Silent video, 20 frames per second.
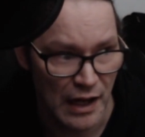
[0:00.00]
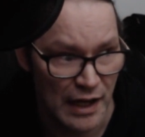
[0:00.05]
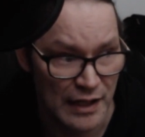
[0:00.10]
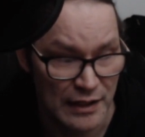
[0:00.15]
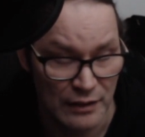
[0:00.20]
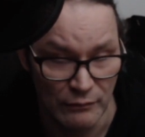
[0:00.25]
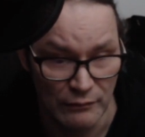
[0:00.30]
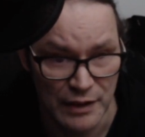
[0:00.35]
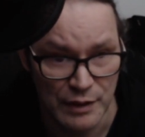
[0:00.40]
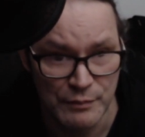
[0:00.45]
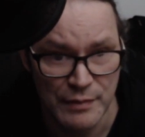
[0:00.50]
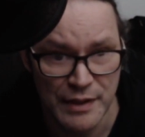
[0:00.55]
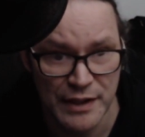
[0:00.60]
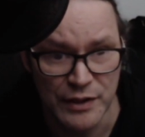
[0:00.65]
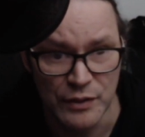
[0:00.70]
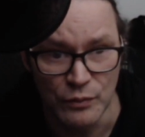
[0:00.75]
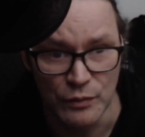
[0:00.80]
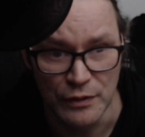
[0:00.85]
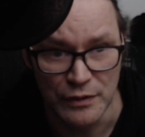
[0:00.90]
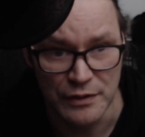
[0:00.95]
I don't want to
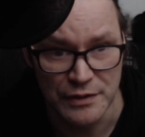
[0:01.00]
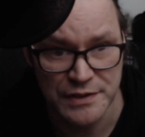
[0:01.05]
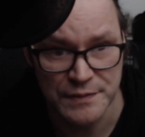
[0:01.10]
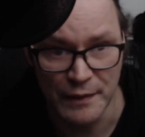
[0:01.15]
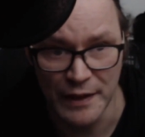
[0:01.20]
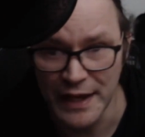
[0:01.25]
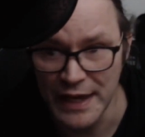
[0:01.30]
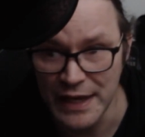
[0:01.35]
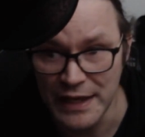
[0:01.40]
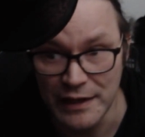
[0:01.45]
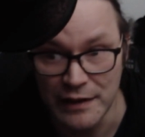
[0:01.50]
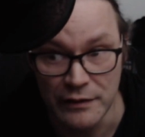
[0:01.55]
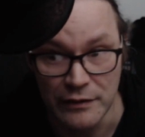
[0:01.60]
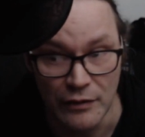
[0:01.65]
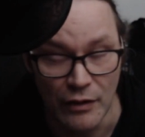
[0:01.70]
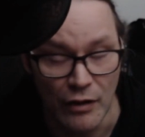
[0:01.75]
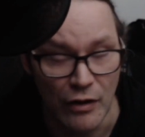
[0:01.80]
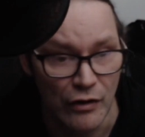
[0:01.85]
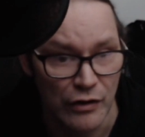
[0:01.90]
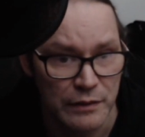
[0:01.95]
make it worse by getting
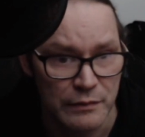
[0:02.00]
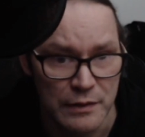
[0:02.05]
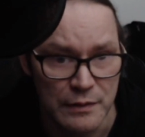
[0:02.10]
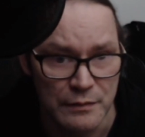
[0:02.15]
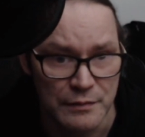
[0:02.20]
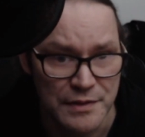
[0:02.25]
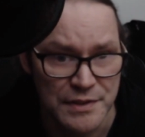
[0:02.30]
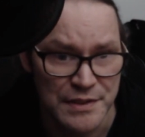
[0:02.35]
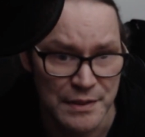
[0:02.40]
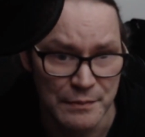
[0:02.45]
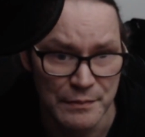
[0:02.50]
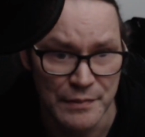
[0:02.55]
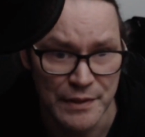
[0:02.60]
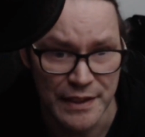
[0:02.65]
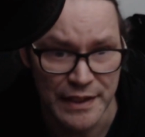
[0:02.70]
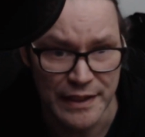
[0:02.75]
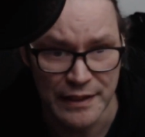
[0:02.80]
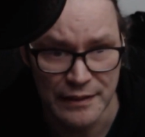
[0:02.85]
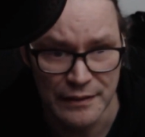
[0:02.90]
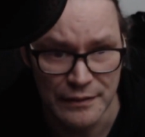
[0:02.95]
in an argument with
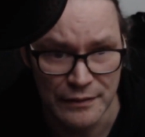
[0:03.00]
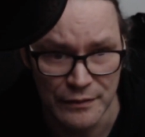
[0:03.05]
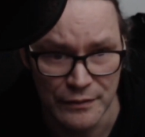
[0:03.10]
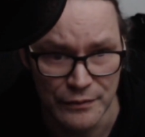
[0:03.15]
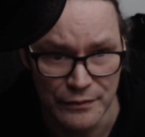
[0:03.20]
somebody